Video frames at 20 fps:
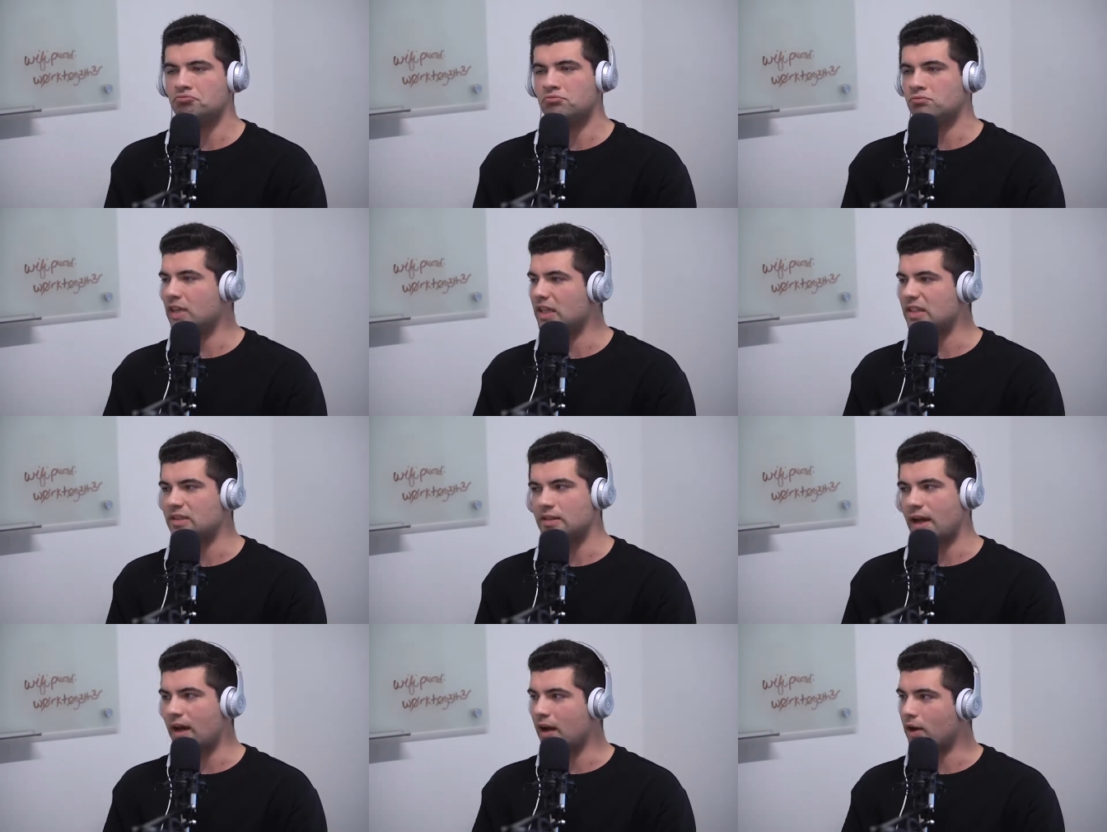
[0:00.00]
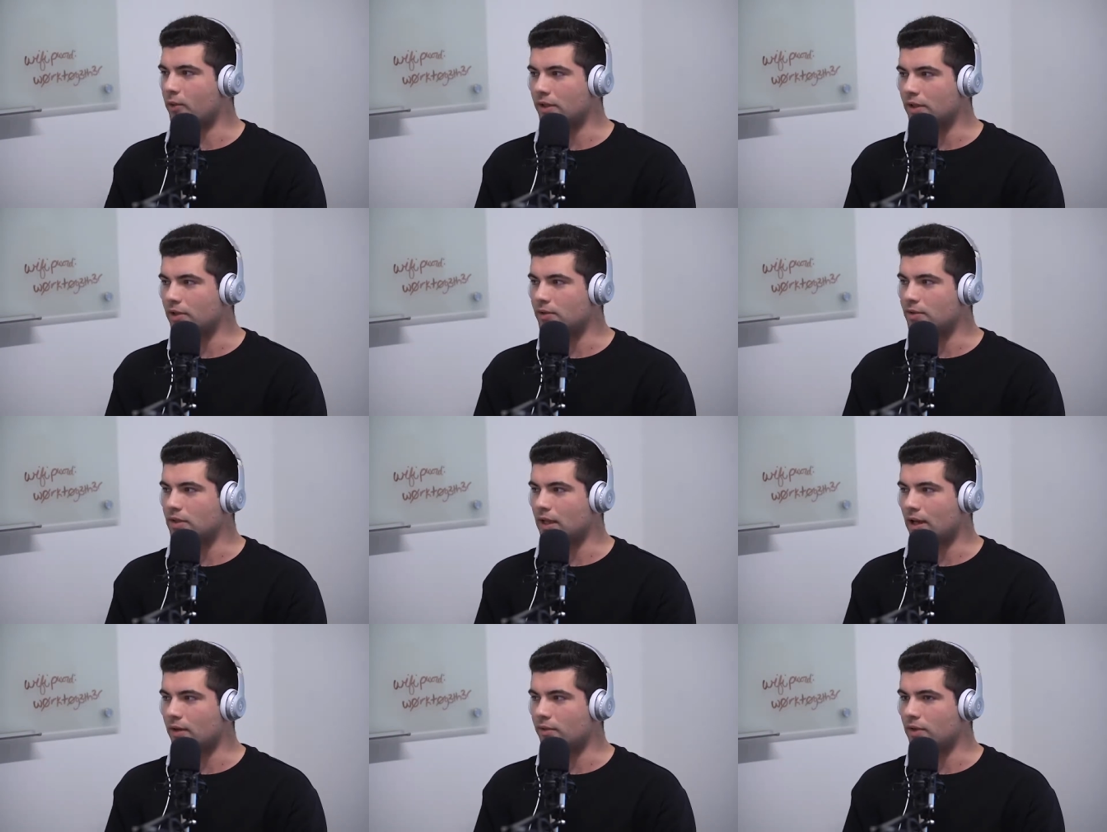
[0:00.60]
that's not how we do
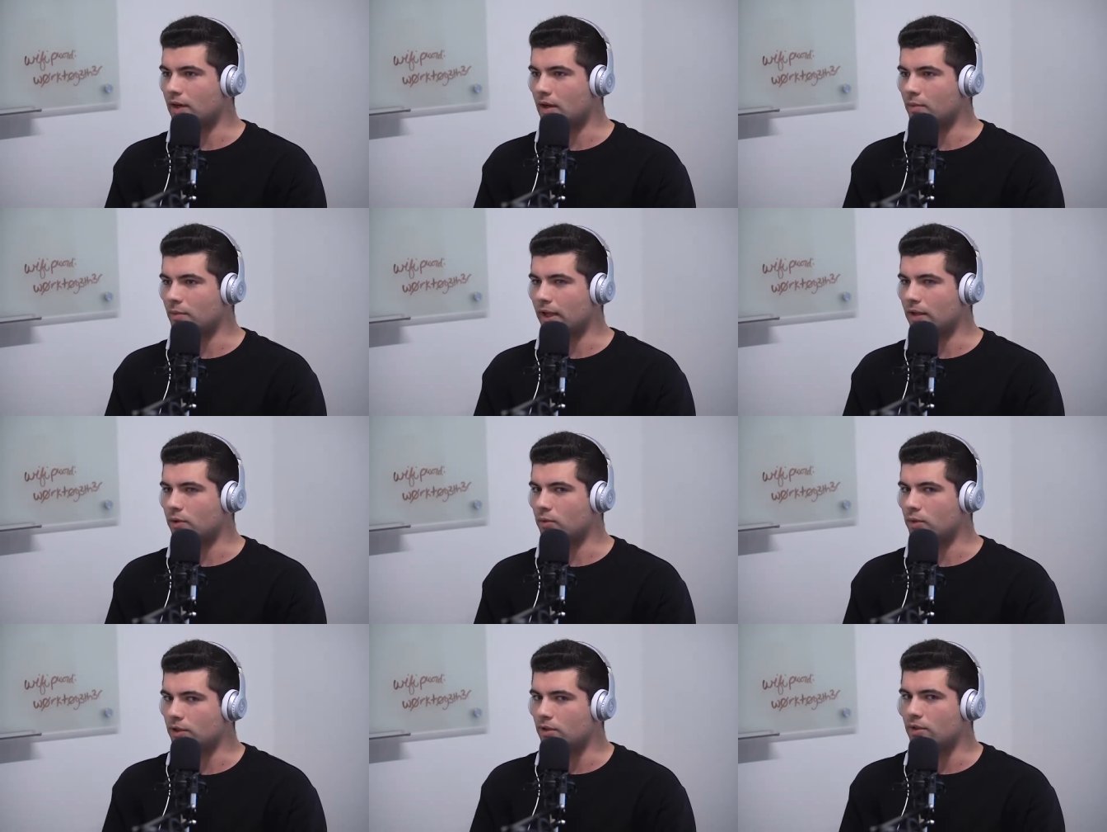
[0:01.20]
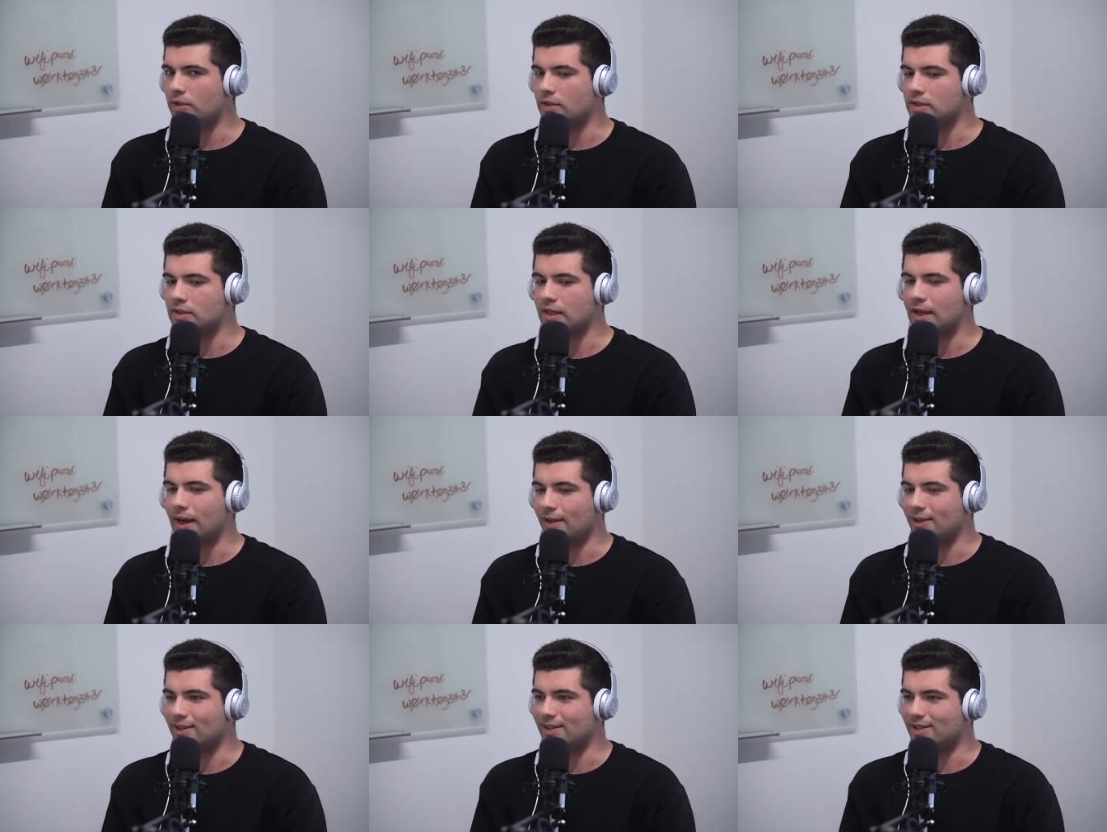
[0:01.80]
stuff. And I'm like, well, you can
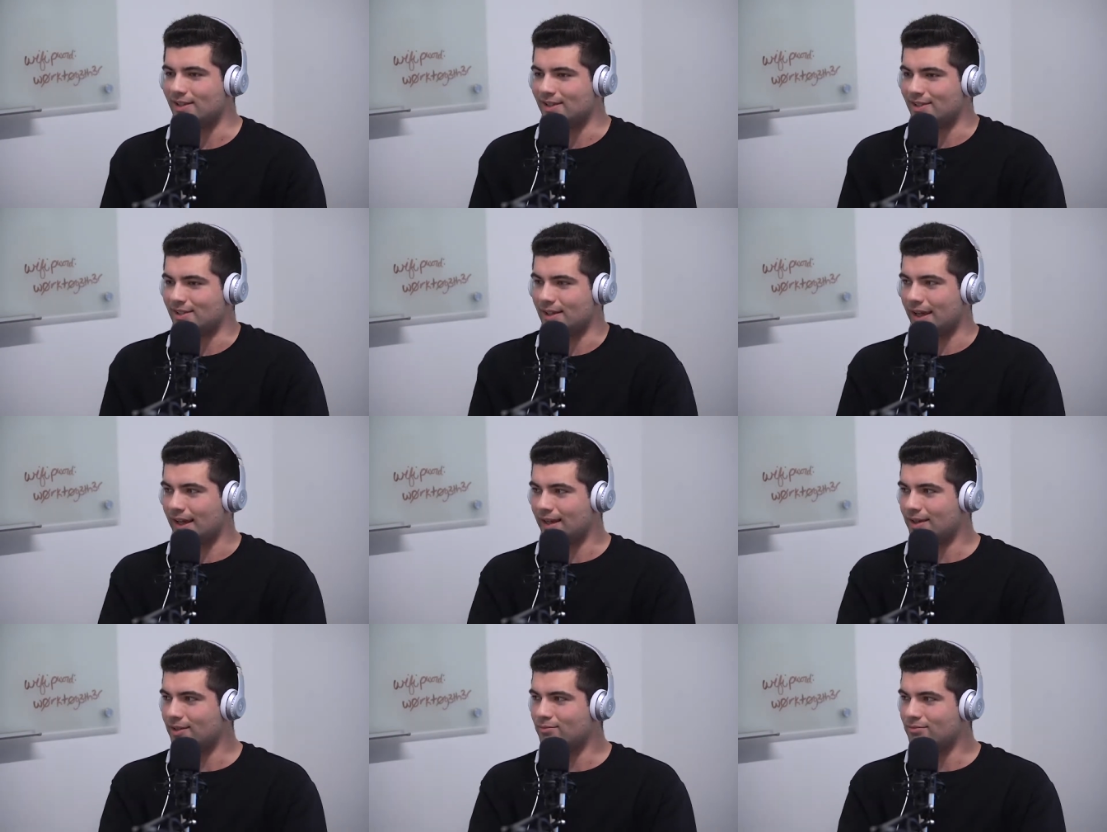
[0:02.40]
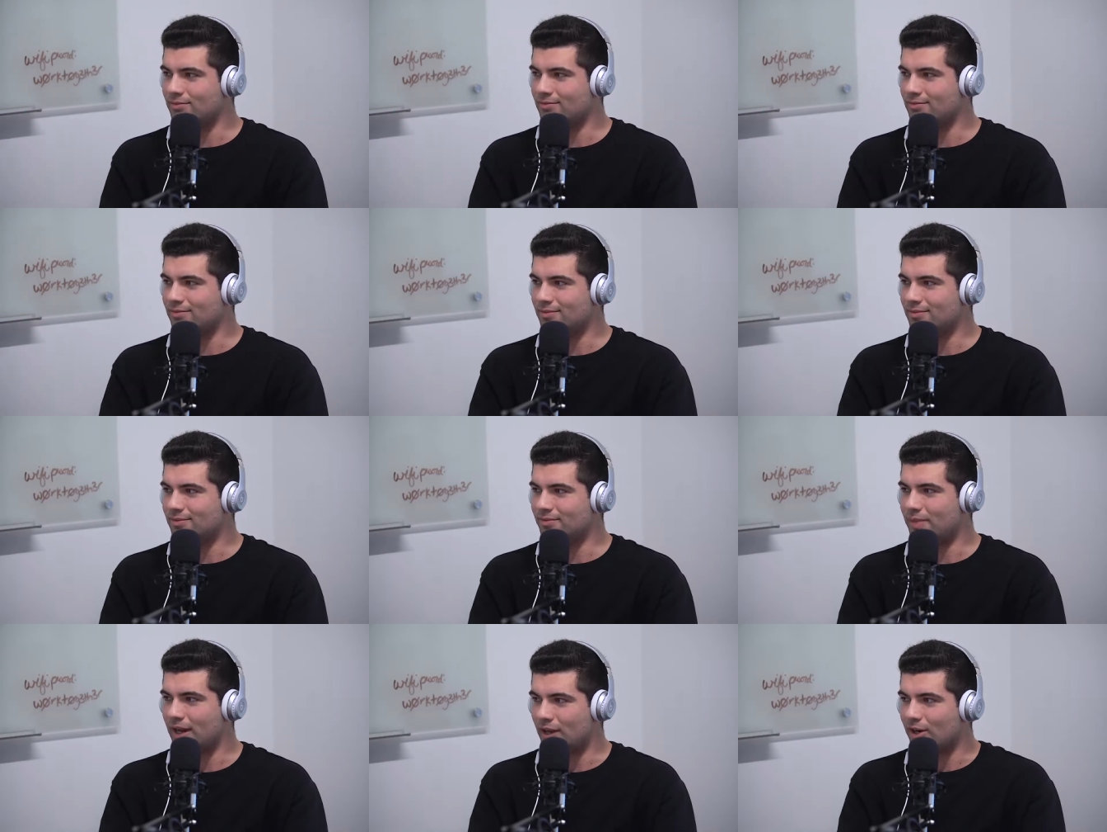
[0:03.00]
see how this is like
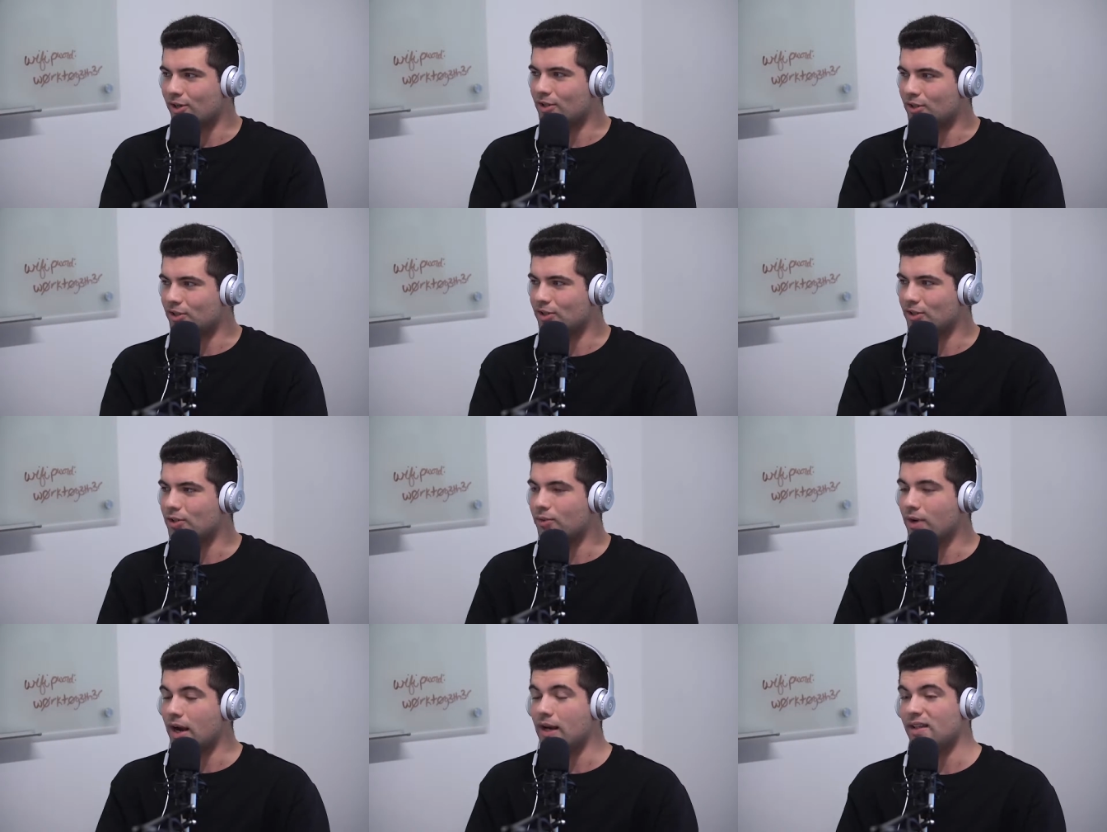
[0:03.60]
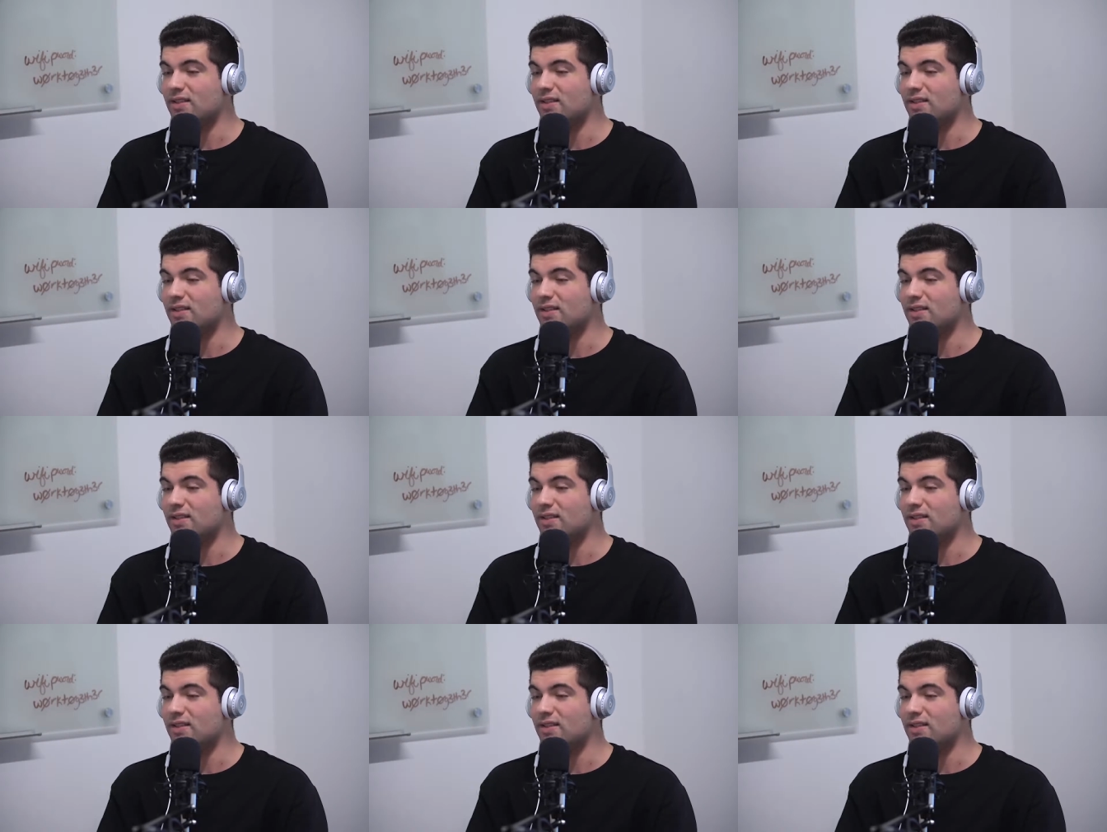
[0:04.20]
better to do, right?